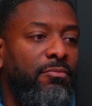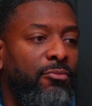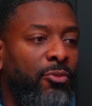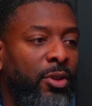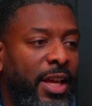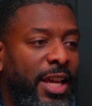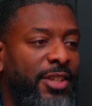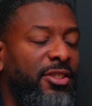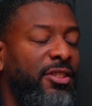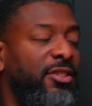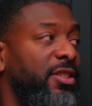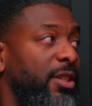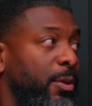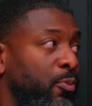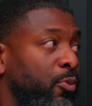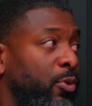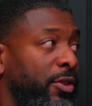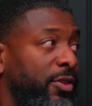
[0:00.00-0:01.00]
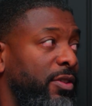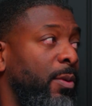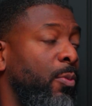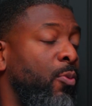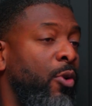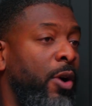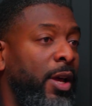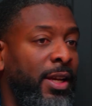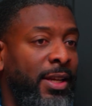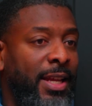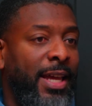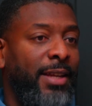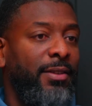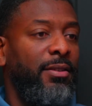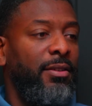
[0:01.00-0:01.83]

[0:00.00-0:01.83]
relationship with someone and that,